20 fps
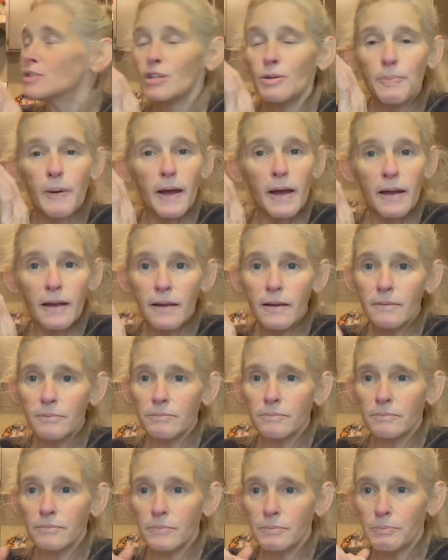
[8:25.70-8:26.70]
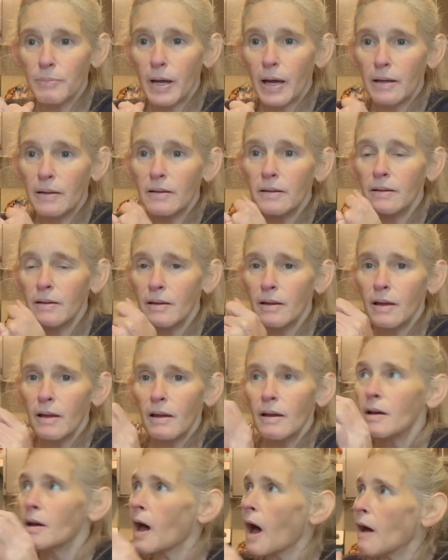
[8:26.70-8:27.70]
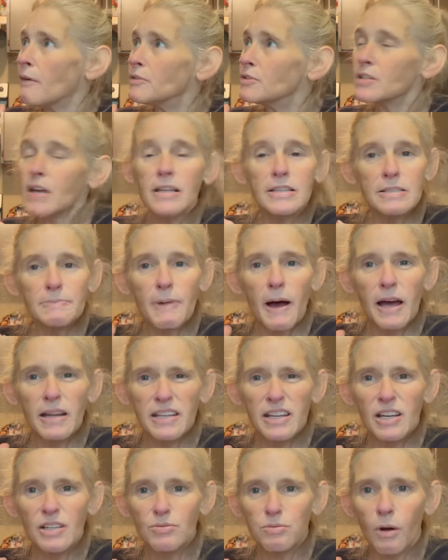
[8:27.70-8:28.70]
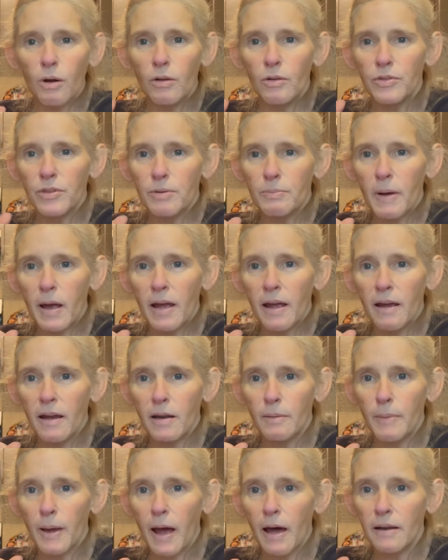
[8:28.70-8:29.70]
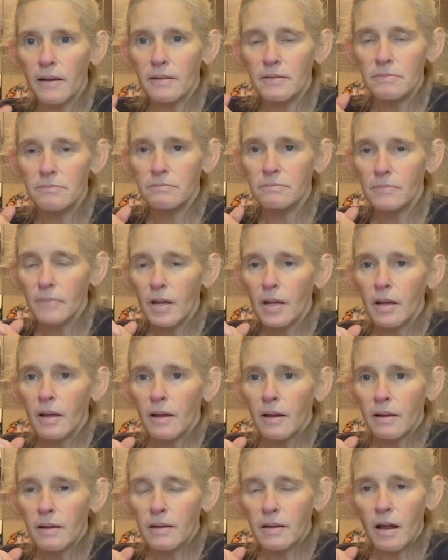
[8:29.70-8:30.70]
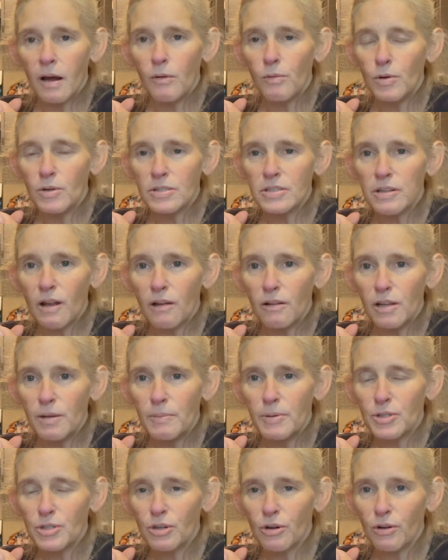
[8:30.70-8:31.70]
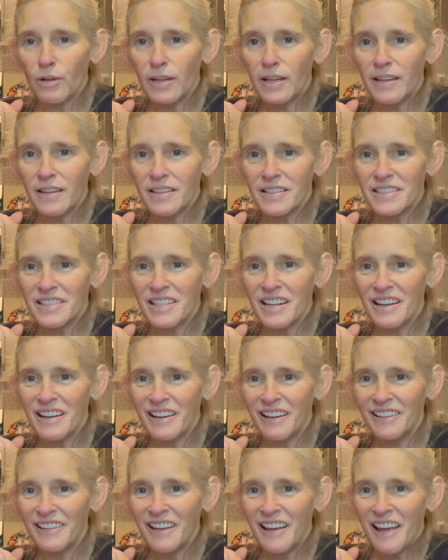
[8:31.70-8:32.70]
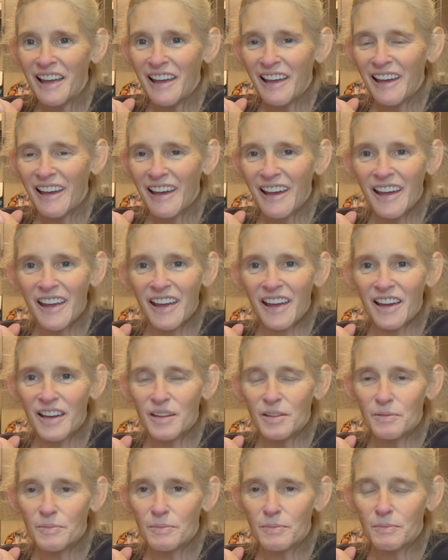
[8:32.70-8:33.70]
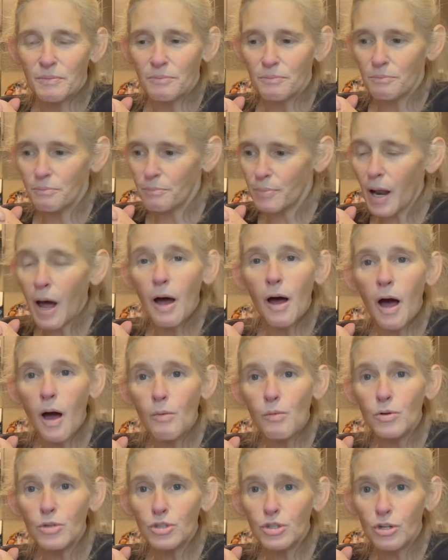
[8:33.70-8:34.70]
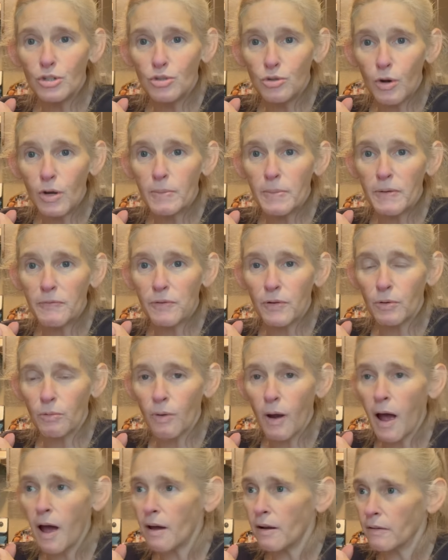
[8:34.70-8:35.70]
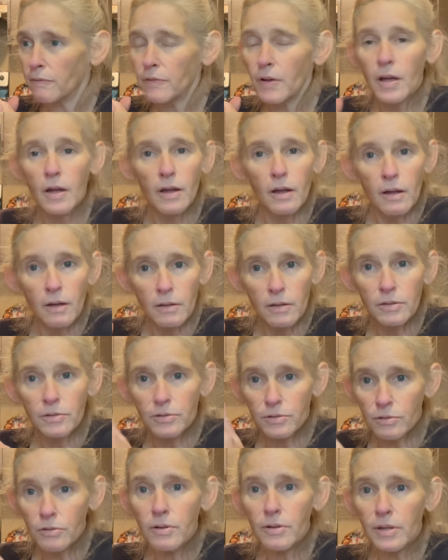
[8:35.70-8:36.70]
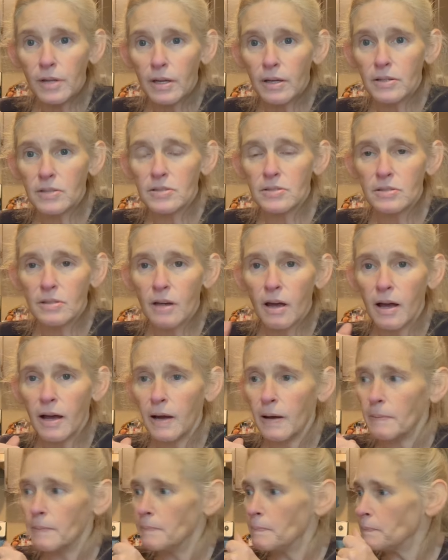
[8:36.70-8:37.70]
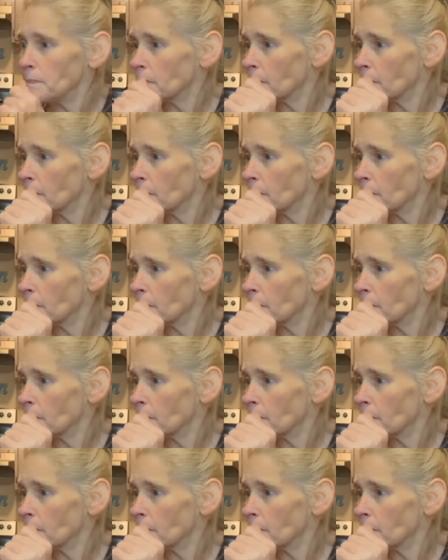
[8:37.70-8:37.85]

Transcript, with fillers: be paint, but I've just got some ideas rolling through my head about it. And, you know, we'll slowly but surely get this done. And, but I, I want you to join me for the ride of doing this. Um,